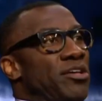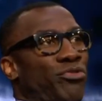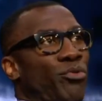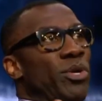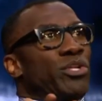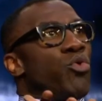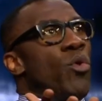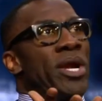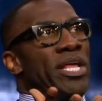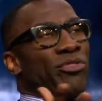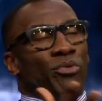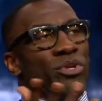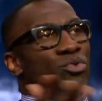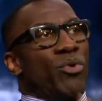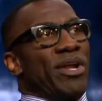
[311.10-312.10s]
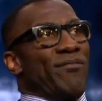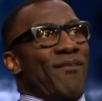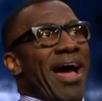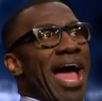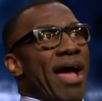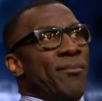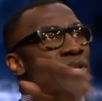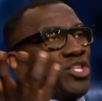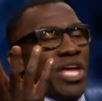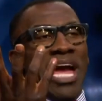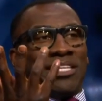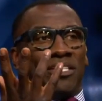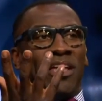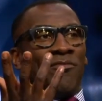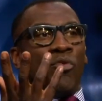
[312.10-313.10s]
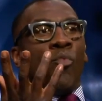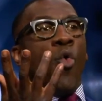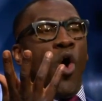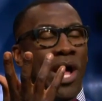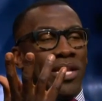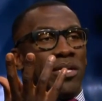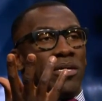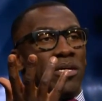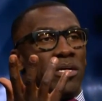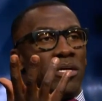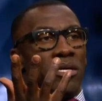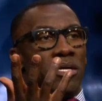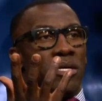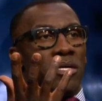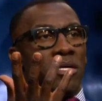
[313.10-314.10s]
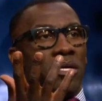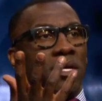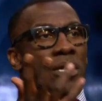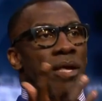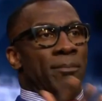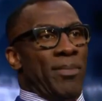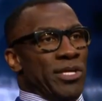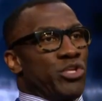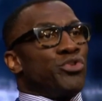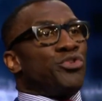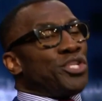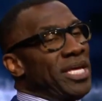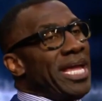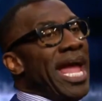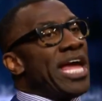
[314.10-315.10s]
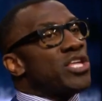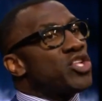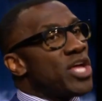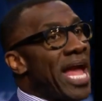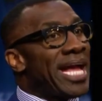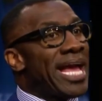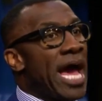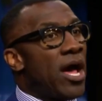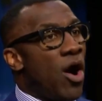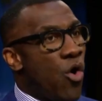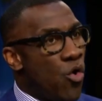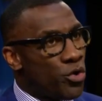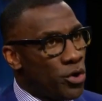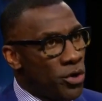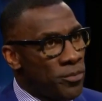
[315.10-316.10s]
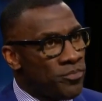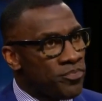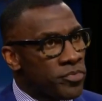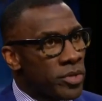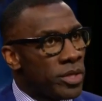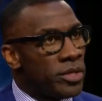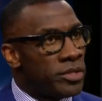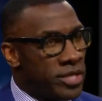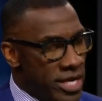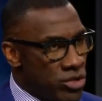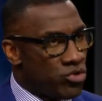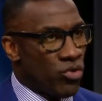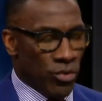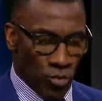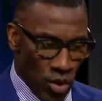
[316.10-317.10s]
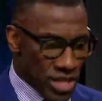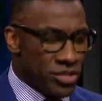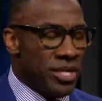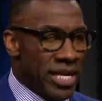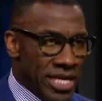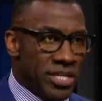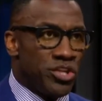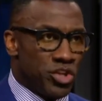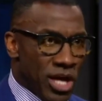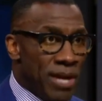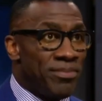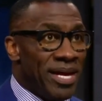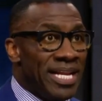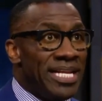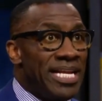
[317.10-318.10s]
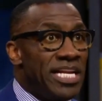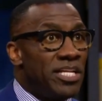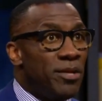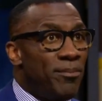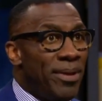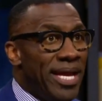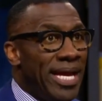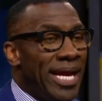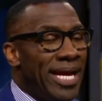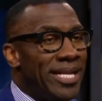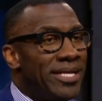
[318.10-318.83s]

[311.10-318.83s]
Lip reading: at 320, 325, but Shaq 7'1". But you see, as Shaq got older, wasn't in the shape that he needed to be in.